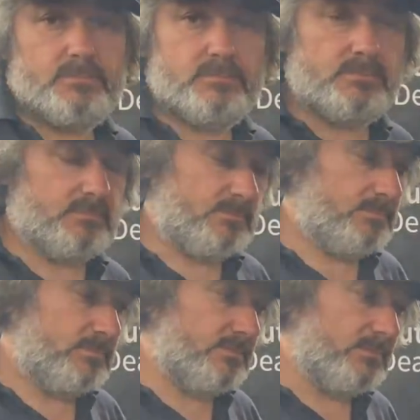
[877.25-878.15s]
and
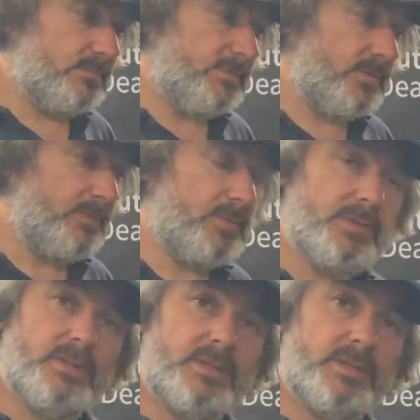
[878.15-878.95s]
if you're happy with it,